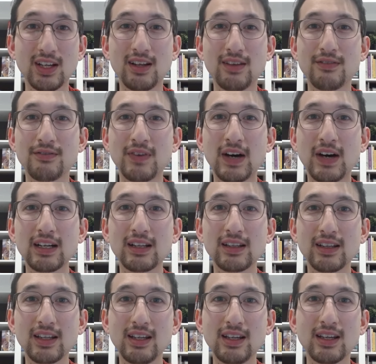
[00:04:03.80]

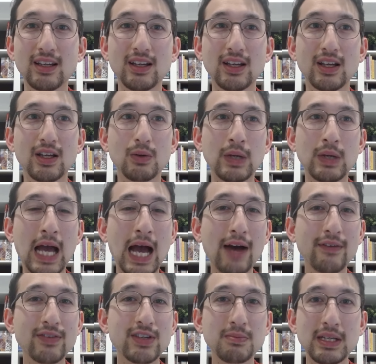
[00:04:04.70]
Finally, we have
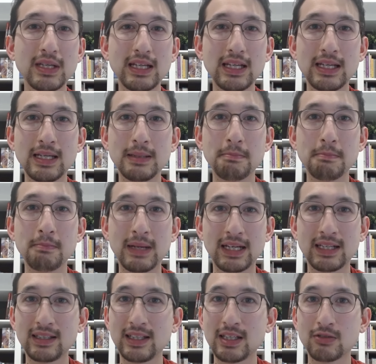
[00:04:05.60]
to be in
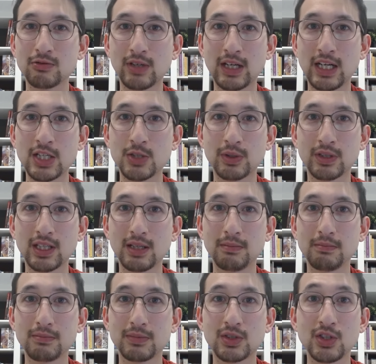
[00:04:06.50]
melee range with them
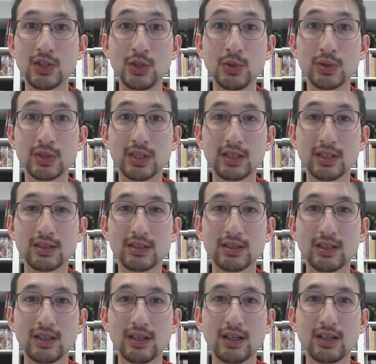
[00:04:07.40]
to use this.
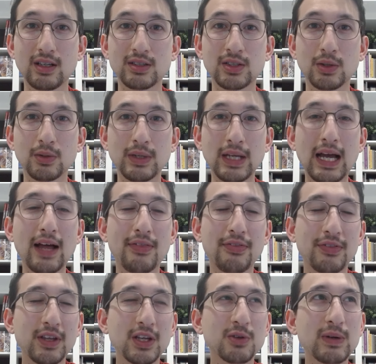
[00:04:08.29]
So yeah,
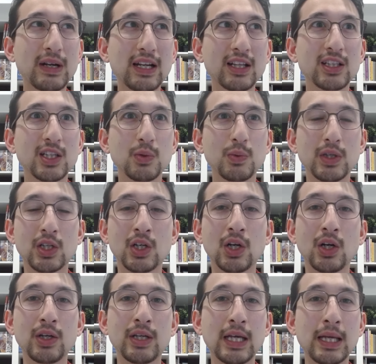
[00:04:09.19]
theoretically we
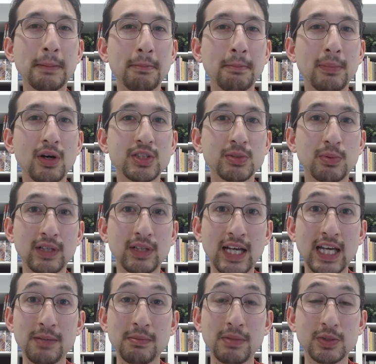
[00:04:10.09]
could hit multiple
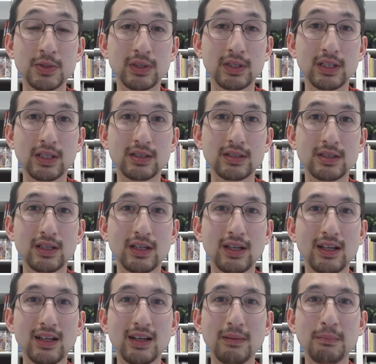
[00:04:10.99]
enemies with this,
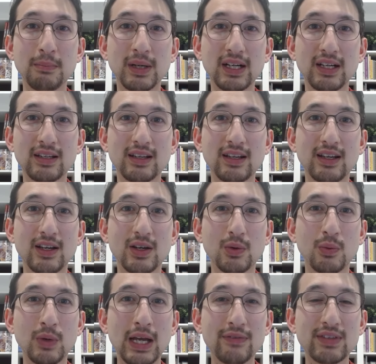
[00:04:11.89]
but
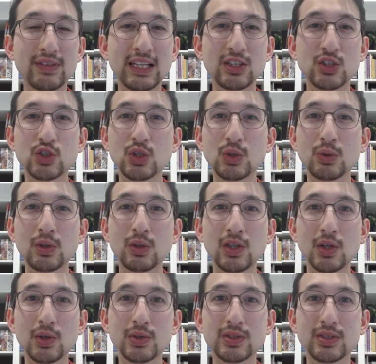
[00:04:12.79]
we have to get so
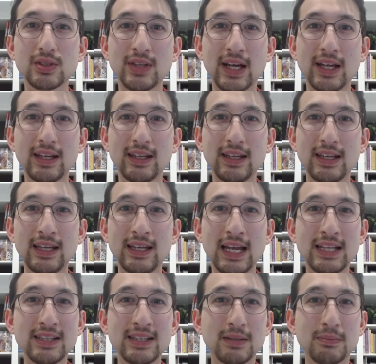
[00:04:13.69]
close that it
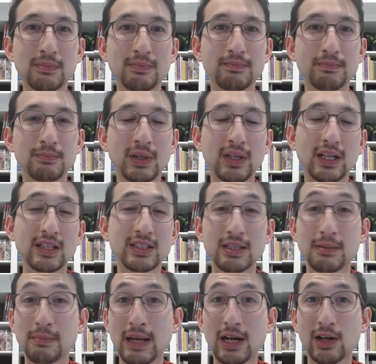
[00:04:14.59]
ends up putting us in
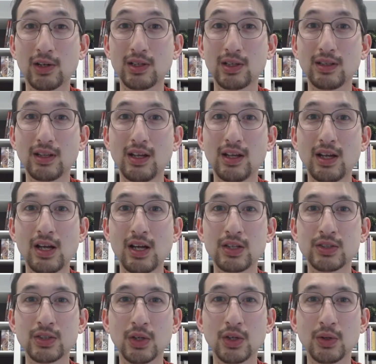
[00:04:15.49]
peril.
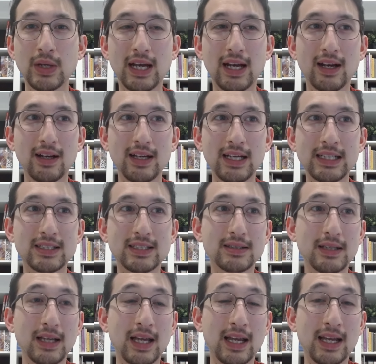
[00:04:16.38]
So yeah, it's
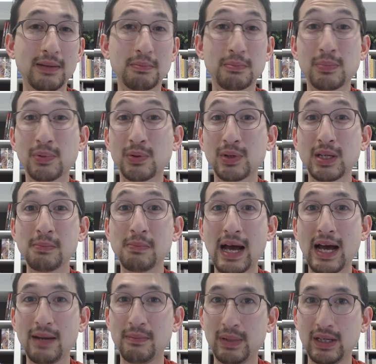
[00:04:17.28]
a pretty
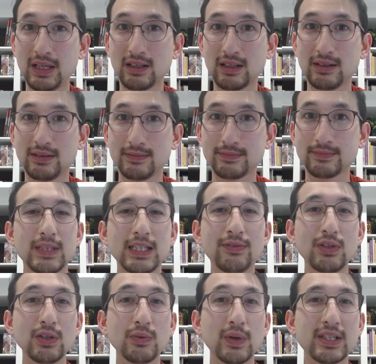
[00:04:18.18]
bad pick. Even
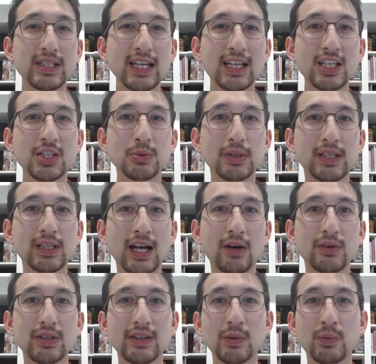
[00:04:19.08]
if we take into
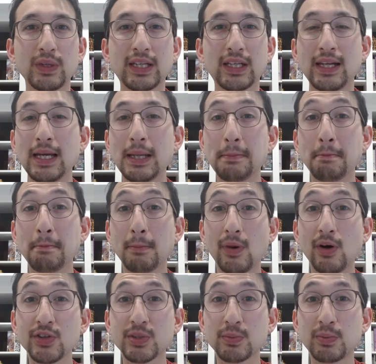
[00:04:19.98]
account that we can hit
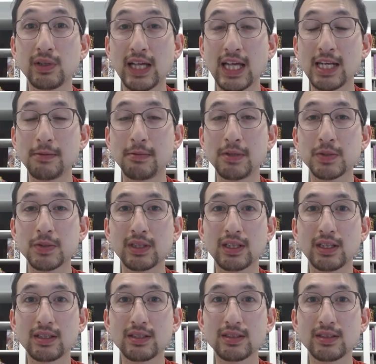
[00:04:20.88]
multiple enemies with
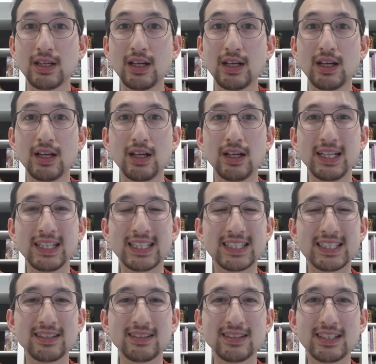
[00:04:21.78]
this, it's
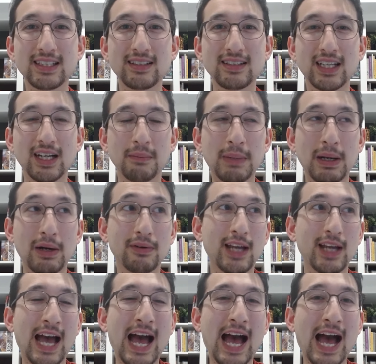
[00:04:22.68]
still dealing about
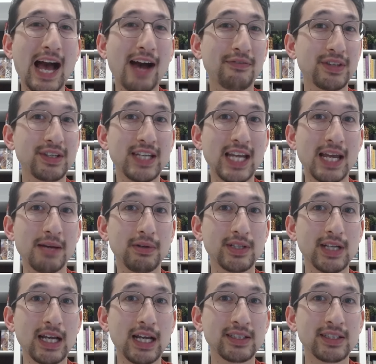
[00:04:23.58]
half the damage
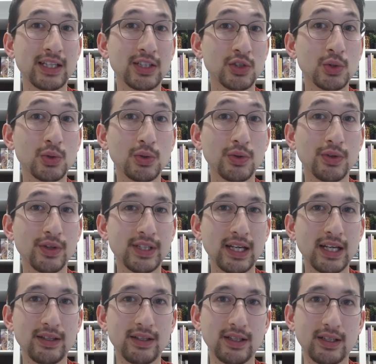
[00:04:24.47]
as a Toll the
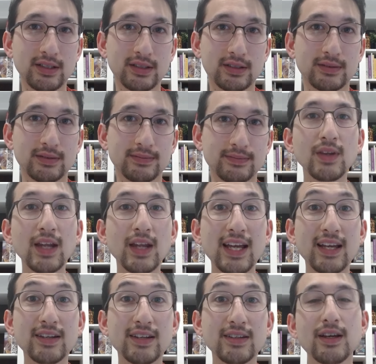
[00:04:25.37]
Dead does.
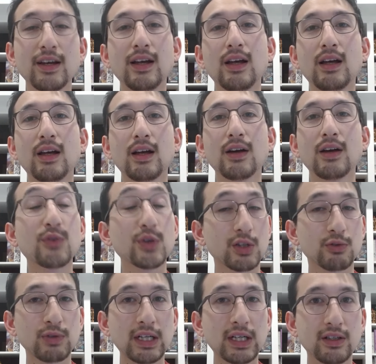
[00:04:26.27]
And for the
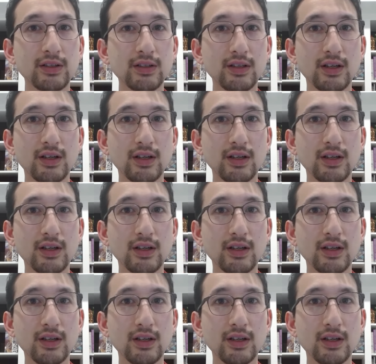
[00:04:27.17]
record,